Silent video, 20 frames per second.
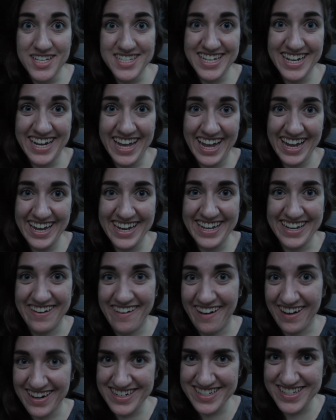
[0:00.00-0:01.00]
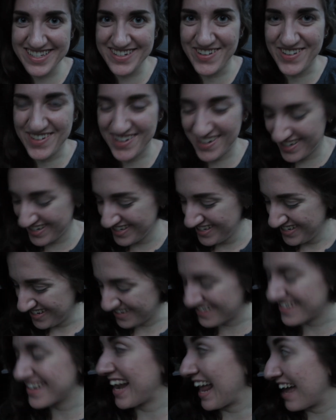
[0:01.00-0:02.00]
was an, an aux cord
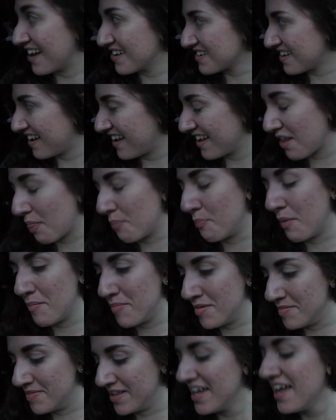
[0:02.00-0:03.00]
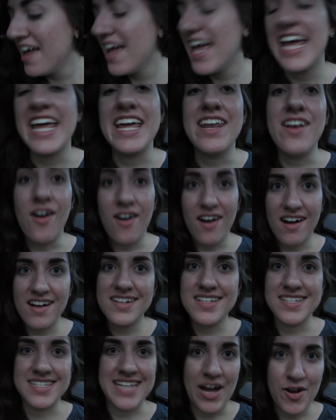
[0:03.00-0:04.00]
or an out blah, blah, blah, an aux
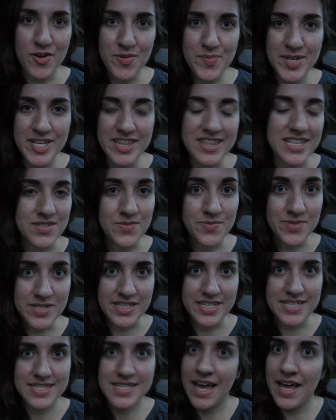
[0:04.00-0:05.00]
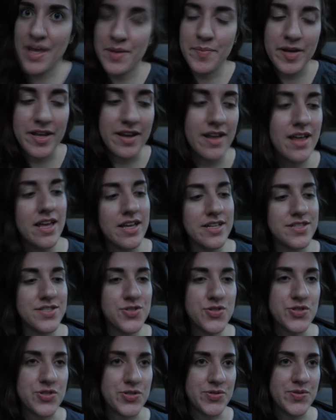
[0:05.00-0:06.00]
output. That's really sad, but it's
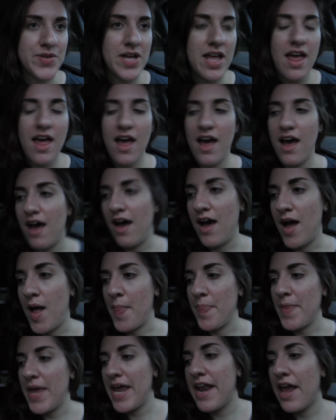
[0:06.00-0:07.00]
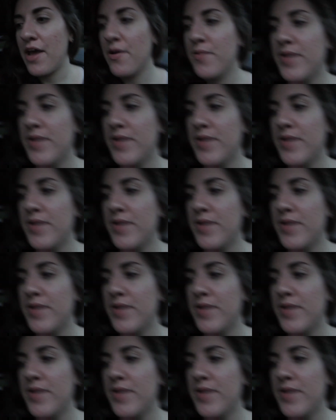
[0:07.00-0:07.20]
true. Um, and I